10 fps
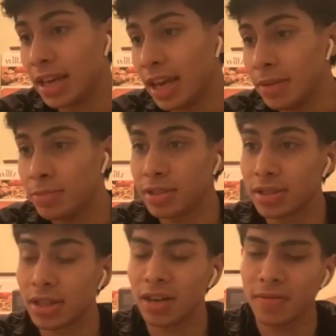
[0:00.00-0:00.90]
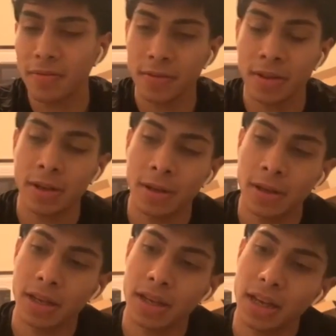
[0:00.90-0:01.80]
games and stuff,
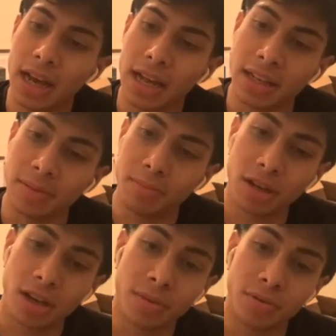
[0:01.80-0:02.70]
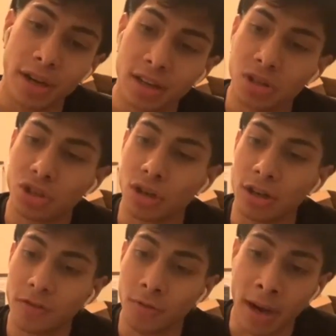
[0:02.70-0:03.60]
and then become a regular
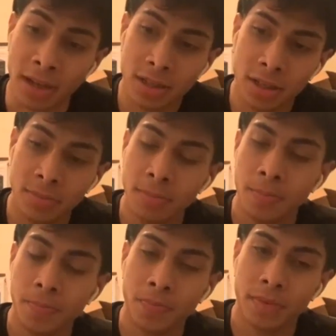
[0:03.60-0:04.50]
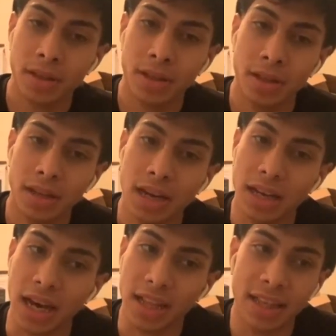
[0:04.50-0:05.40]
starter for my team,
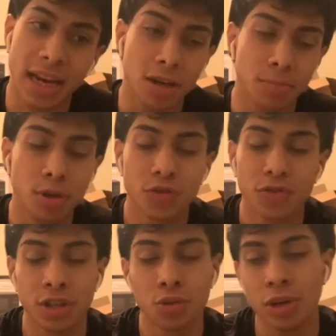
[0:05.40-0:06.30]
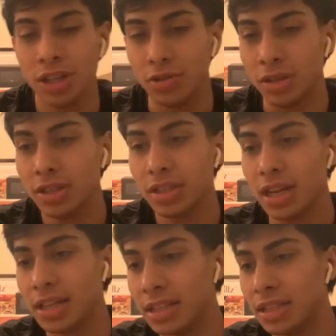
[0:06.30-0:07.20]
I think I could push for the 23s
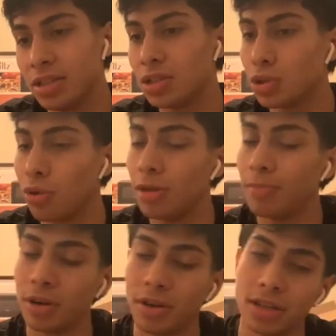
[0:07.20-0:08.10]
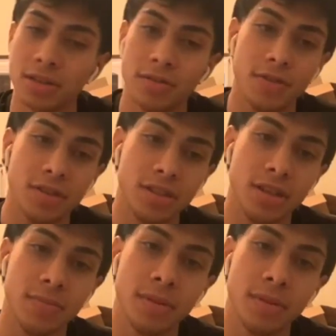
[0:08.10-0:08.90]
and then slowly progress to the first team.